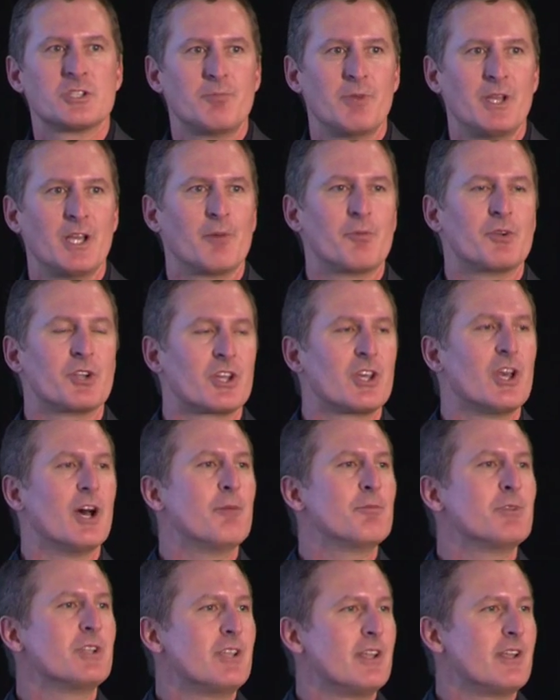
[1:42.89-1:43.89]
being able to
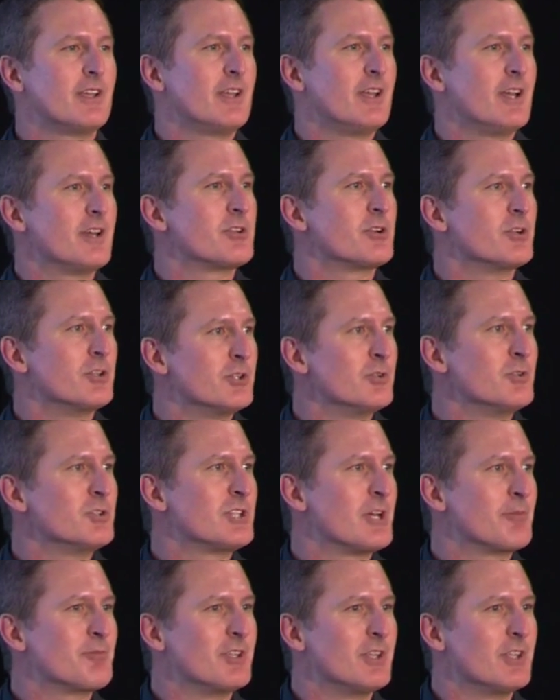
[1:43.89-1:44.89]
come together and do
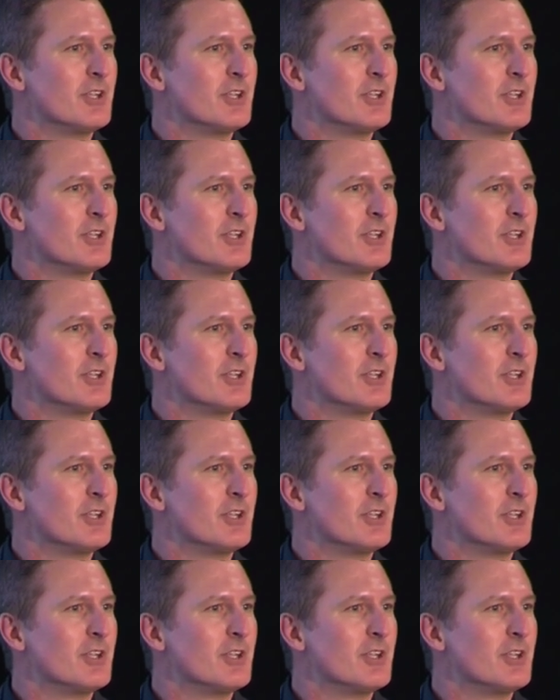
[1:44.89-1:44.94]
something